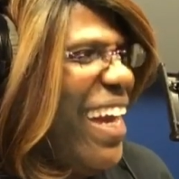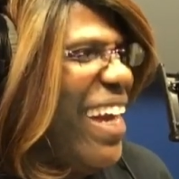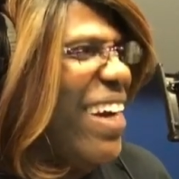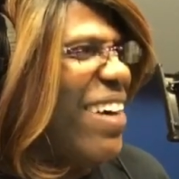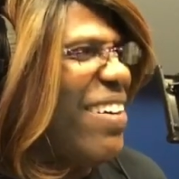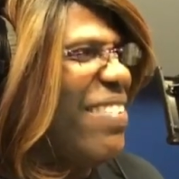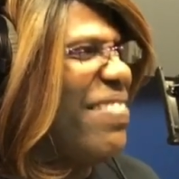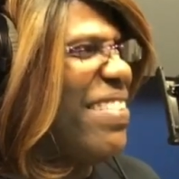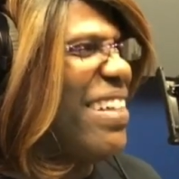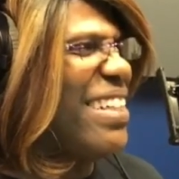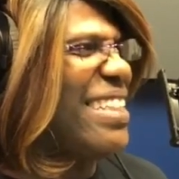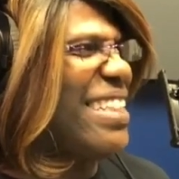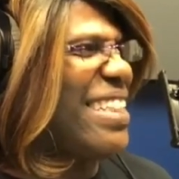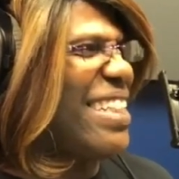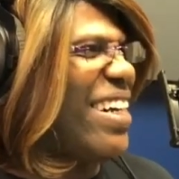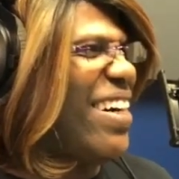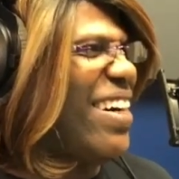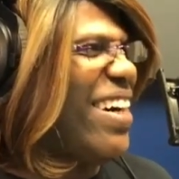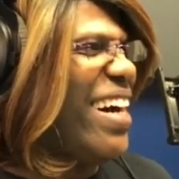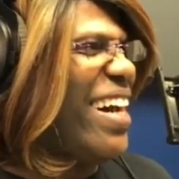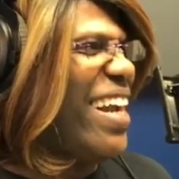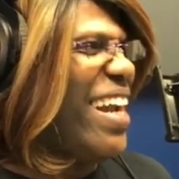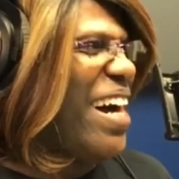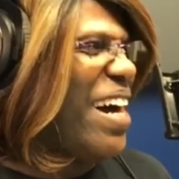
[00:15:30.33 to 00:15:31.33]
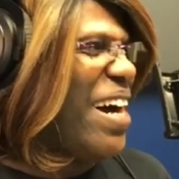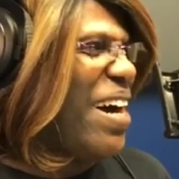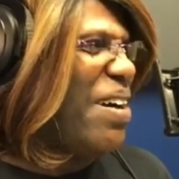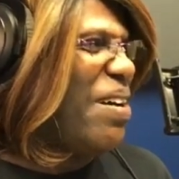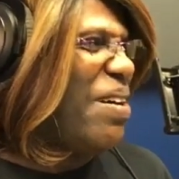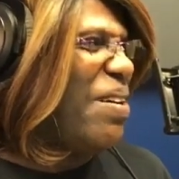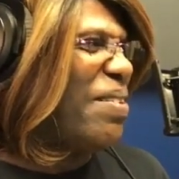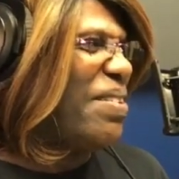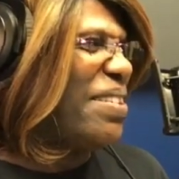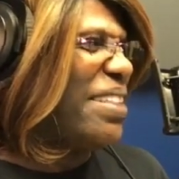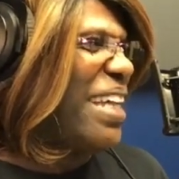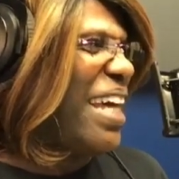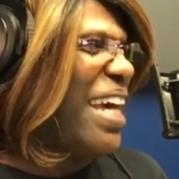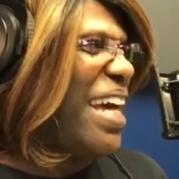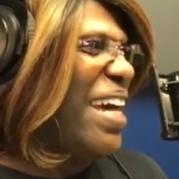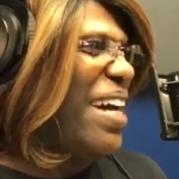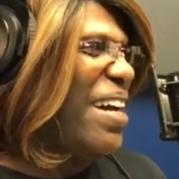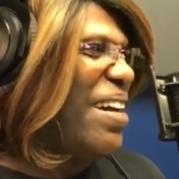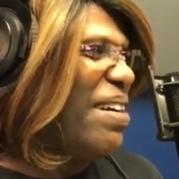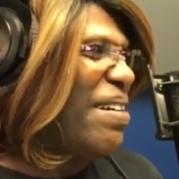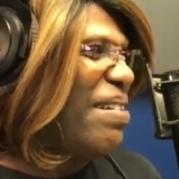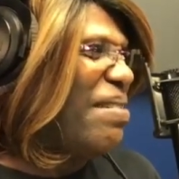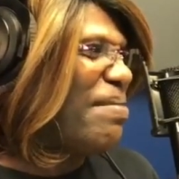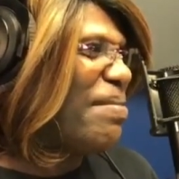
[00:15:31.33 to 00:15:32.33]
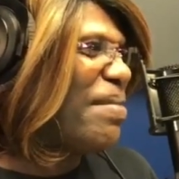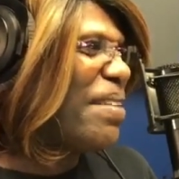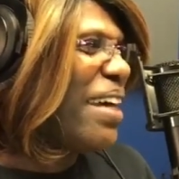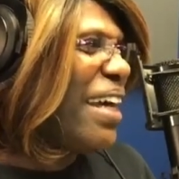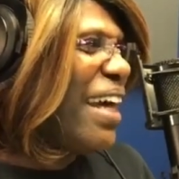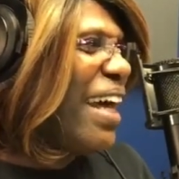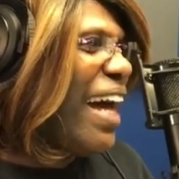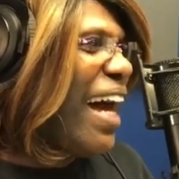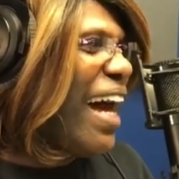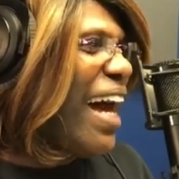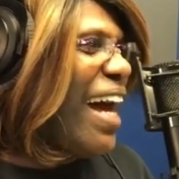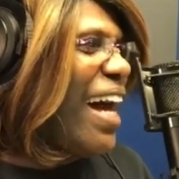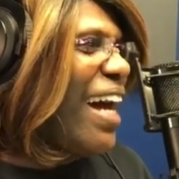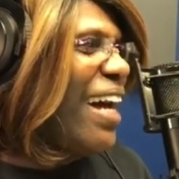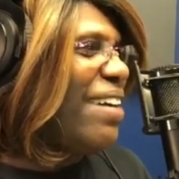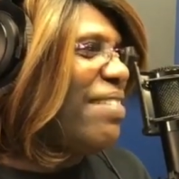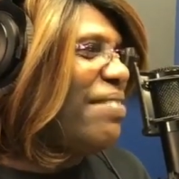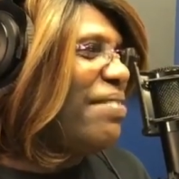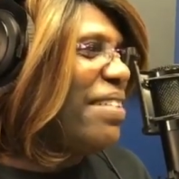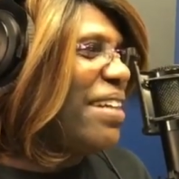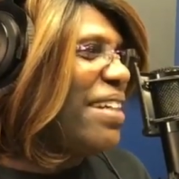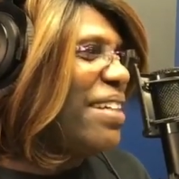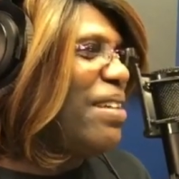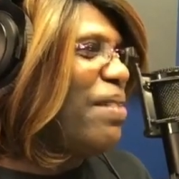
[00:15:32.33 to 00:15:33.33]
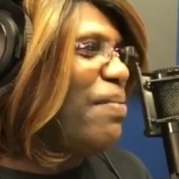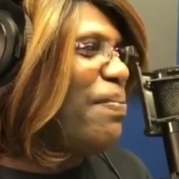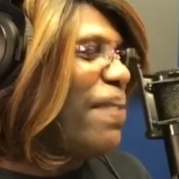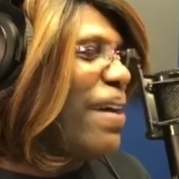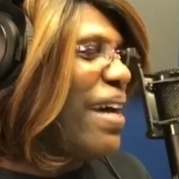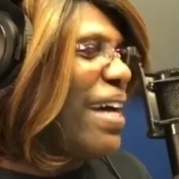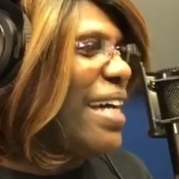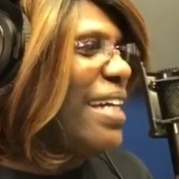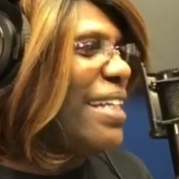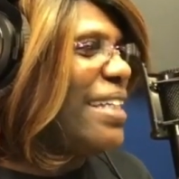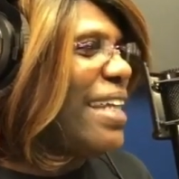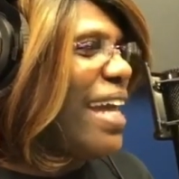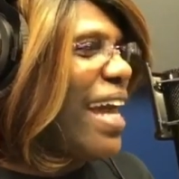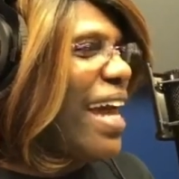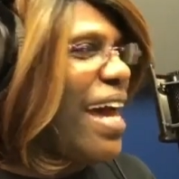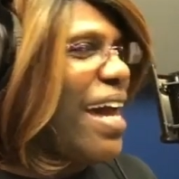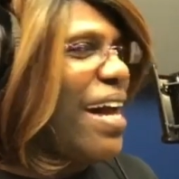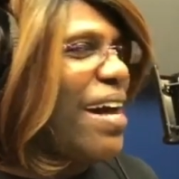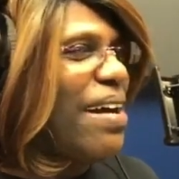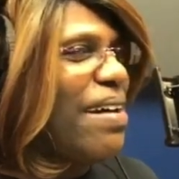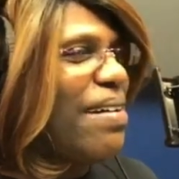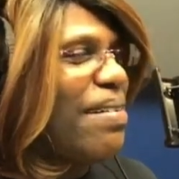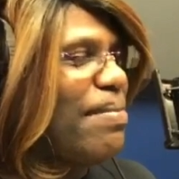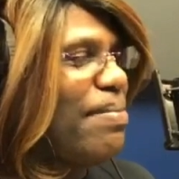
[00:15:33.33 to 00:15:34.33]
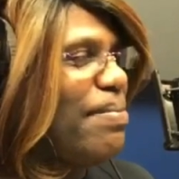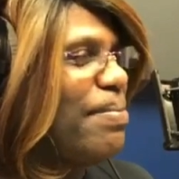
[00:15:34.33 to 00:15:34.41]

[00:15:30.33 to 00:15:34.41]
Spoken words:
What's going on, Deb? Where you been, Deb?